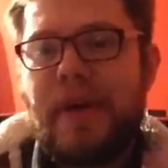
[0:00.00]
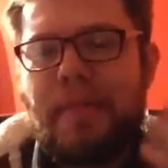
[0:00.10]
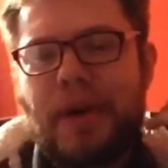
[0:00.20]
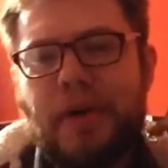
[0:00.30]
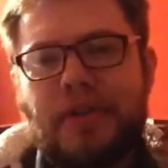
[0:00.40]

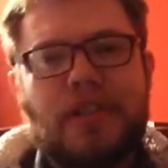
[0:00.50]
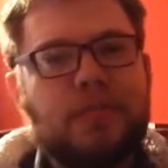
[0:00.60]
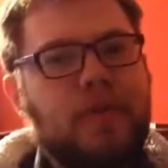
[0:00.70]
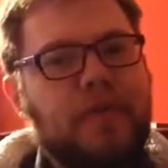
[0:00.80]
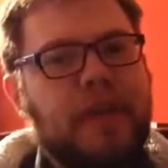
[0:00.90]
because
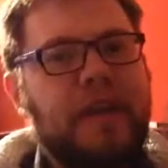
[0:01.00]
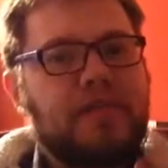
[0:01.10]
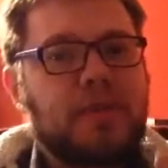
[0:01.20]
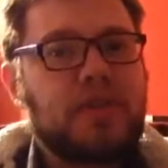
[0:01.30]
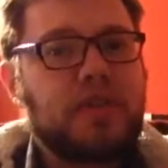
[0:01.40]
this movie
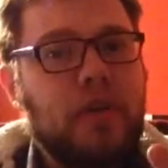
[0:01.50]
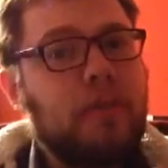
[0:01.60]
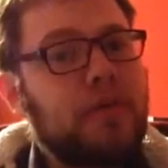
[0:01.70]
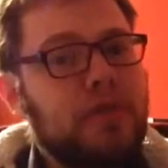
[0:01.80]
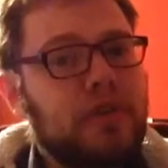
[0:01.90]
gives me so
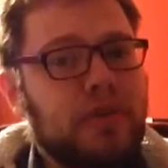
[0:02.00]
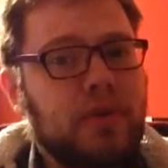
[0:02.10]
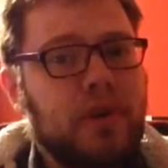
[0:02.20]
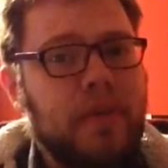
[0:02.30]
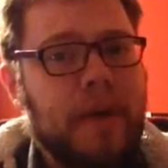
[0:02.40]
much to
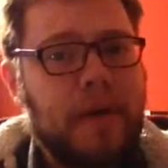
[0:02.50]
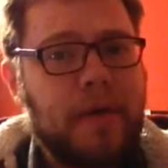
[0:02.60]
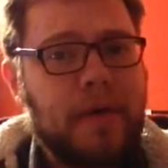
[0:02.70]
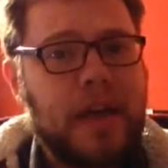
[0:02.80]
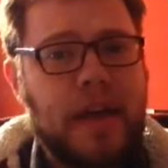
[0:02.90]
talk
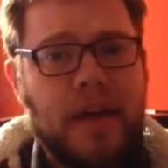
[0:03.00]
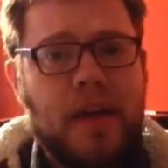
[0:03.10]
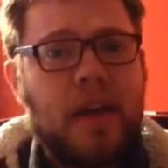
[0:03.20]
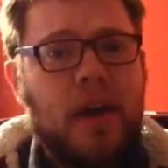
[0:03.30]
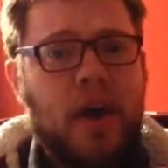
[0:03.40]
about, yet
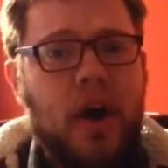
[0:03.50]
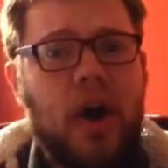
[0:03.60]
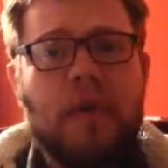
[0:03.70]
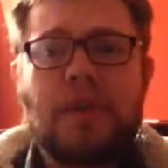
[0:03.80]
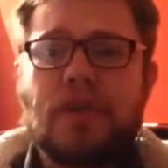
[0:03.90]

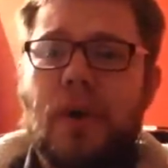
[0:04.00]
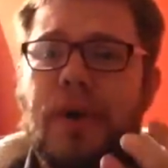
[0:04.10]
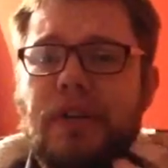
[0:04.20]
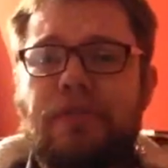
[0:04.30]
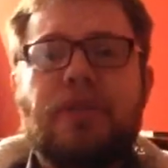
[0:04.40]
I was
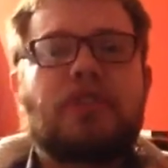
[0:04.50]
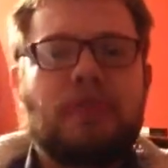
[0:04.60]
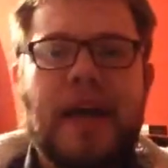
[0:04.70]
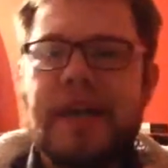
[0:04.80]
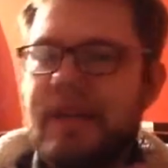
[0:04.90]
kind of
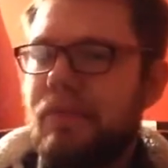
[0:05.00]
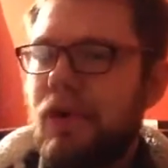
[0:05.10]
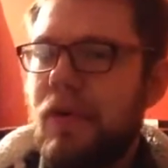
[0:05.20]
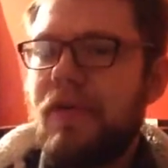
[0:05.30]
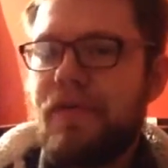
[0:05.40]
restrained in
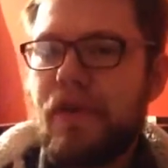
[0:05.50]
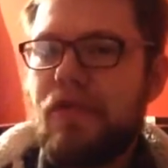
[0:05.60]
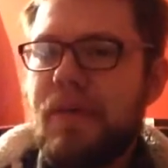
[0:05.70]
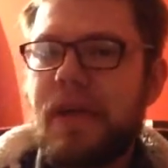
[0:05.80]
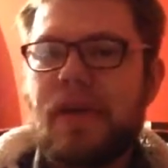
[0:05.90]
my
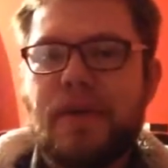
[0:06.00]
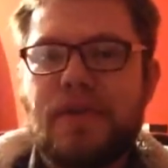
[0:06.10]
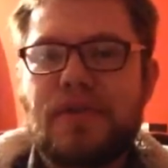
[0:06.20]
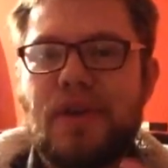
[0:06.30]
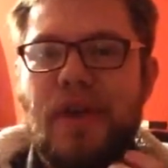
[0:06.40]
review
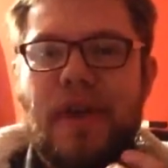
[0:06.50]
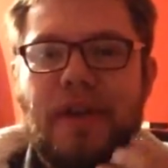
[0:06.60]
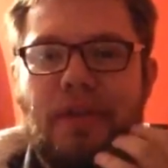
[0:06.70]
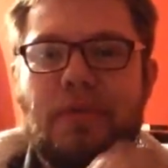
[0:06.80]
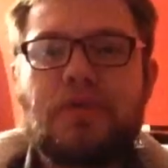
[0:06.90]
because
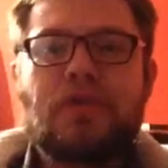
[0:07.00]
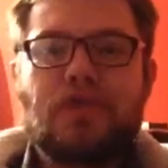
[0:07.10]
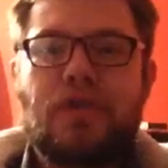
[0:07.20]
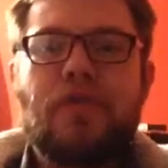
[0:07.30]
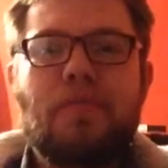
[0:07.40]
there was
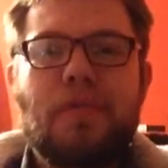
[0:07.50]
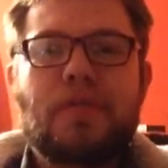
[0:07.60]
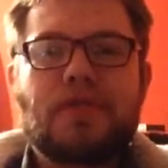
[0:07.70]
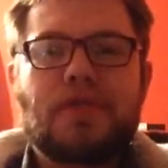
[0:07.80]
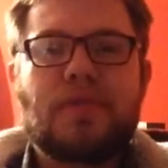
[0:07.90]
just too
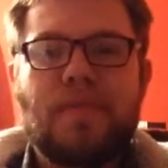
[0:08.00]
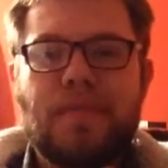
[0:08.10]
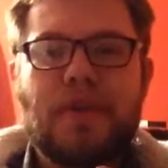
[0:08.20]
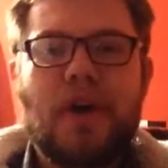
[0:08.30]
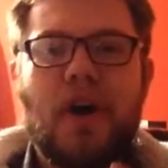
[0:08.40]
much
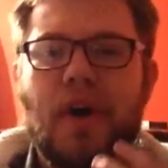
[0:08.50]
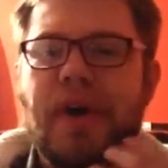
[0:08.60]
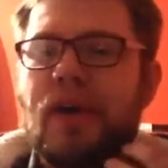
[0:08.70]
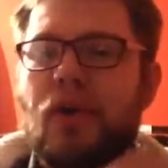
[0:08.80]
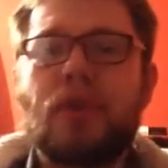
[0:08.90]
that
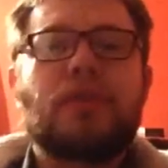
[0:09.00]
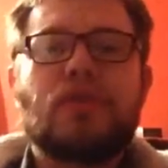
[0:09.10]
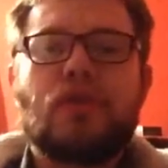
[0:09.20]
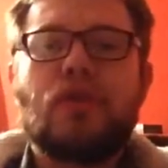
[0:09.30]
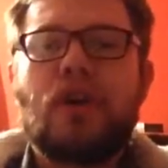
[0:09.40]
I
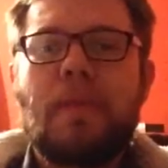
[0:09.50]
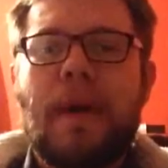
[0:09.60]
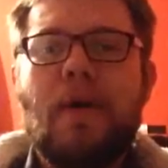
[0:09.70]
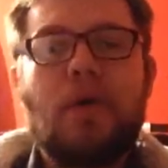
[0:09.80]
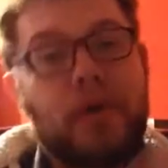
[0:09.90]
couldn't talk
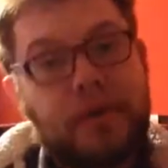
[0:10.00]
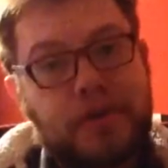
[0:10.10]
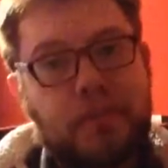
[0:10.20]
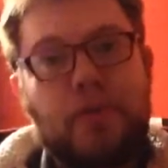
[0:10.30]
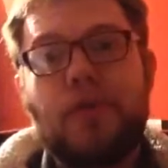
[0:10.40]
about, like the
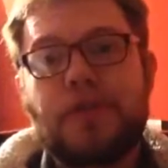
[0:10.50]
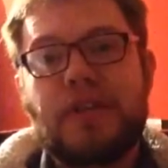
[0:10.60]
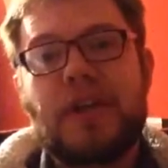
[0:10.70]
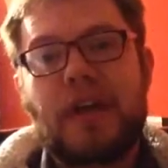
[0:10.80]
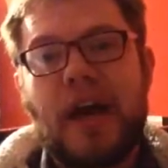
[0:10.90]

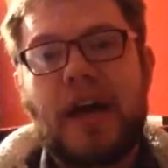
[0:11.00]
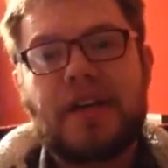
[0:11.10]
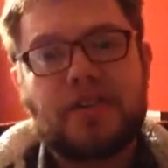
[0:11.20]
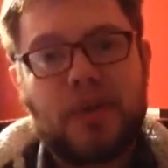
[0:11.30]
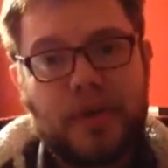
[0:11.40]
supporting
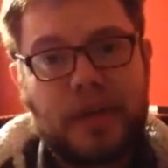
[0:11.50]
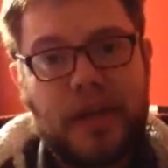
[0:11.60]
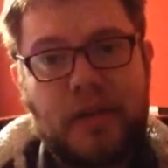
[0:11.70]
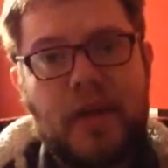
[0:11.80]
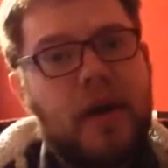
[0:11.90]
cast, like
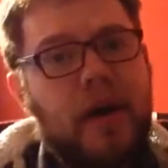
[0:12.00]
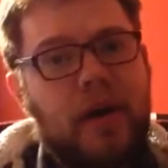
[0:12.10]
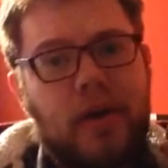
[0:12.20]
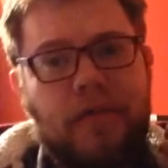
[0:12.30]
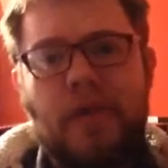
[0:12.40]
the
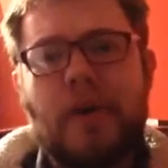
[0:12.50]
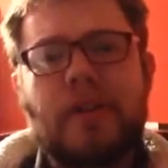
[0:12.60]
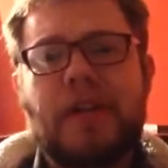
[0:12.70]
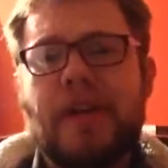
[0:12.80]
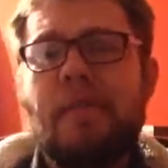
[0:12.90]
like,
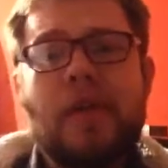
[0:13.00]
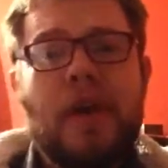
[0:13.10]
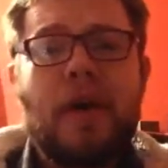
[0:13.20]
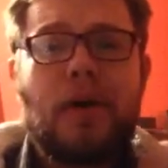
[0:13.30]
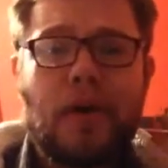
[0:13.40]
like the
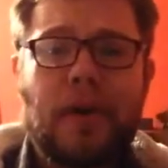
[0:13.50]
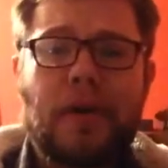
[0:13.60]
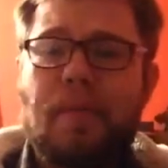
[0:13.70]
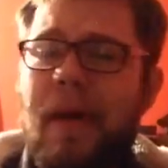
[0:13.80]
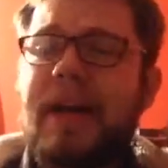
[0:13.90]

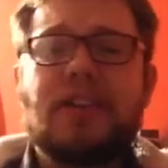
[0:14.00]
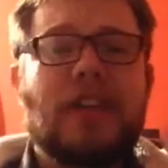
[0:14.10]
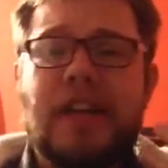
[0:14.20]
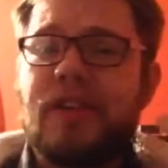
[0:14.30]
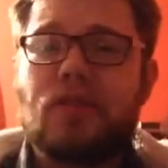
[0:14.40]
like
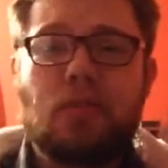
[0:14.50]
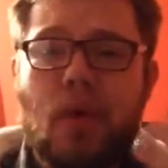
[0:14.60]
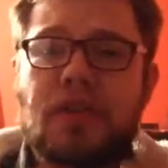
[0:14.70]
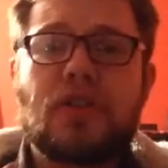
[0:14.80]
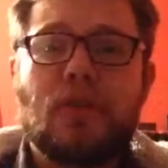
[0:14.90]
basically just
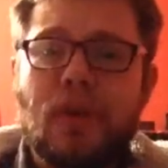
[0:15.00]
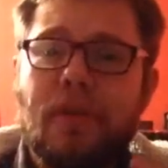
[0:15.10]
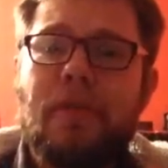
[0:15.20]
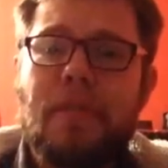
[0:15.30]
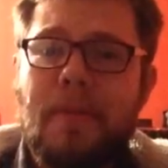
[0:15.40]
what I
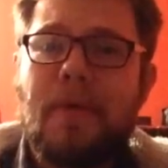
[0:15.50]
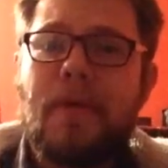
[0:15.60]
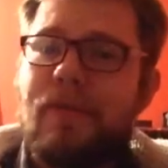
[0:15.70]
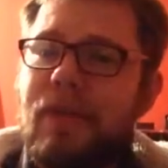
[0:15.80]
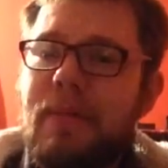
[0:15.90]
took from the
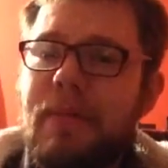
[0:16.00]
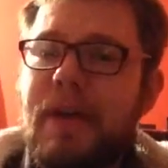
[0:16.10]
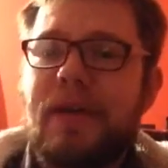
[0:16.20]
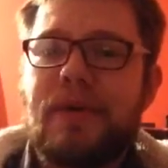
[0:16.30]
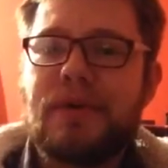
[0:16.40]
movie,
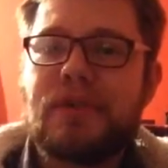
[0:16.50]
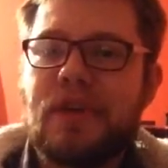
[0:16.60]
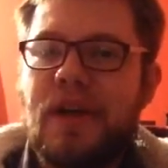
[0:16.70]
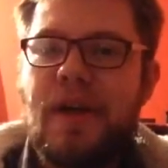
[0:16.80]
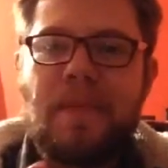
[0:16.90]
because
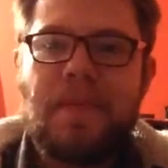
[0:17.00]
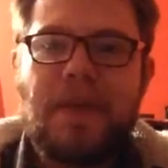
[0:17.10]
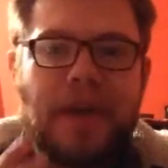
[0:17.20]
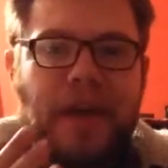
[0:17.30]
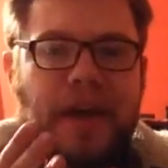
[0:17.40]

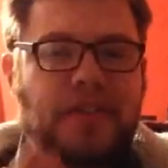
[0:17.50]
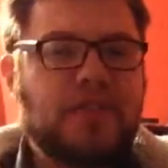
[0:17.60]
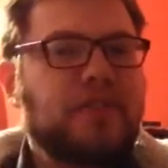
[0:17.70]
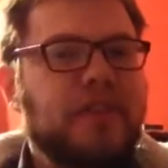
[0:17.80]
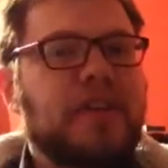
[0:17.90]
it's
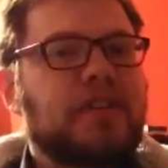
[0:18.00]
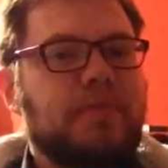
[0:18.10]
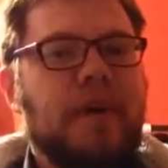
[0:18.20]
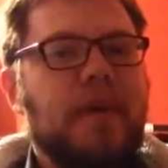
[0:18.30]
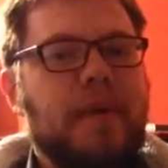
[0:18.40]
just an
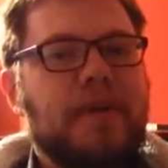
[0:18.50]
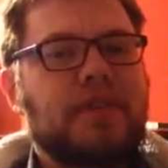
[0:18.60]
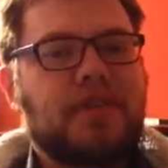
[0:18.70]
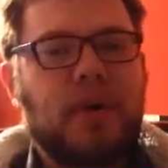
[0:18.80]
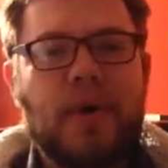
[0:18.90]

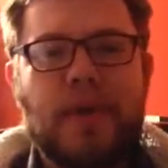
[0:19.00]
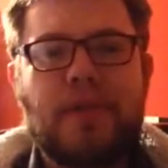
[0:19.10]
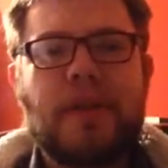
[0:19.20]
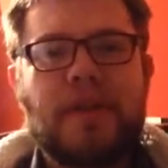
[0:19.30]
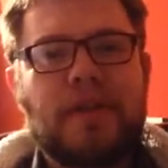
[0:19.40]
experience that I
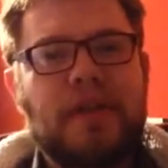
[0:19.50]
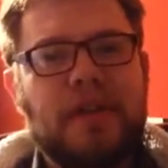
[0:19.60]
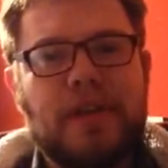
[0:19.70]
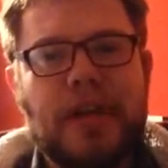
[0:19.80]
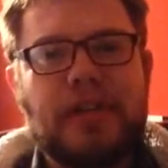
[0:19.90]
think that
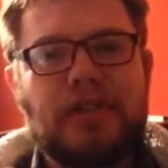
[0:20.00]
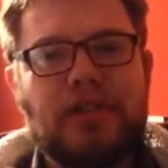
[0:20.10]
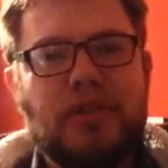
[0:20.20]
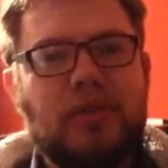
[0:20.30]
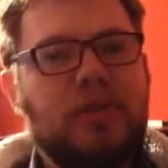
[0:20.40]
you need
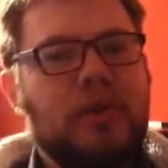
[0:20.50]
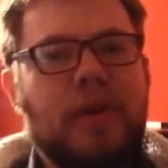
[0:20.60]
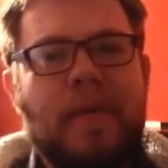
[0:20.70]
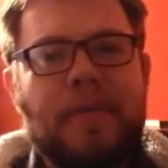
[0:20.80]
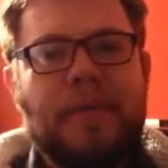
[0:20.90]
to
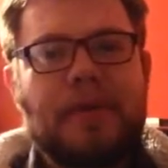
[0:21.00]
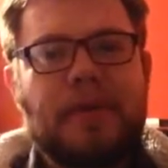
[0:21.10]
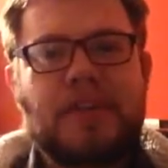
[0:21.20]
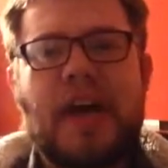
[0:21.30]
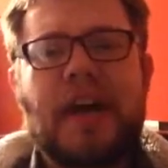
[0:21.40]

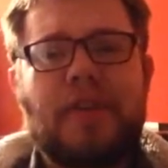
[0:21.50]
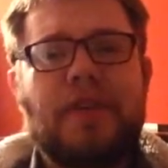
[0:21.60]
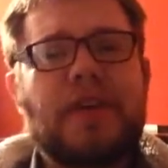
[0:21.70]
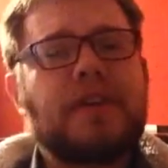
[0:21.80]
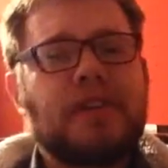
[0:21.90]
take
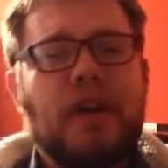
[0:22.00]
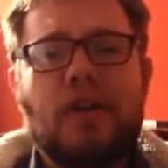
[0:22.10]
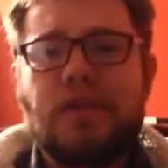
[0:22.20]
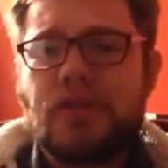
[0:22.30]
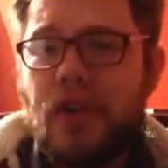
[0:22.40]
for
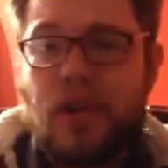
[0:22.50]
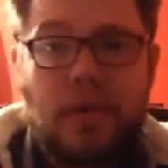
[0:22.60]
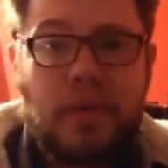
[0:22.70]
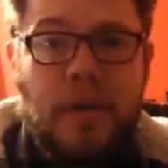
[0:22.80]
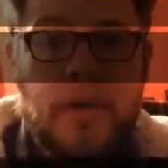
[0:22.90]
yourself. So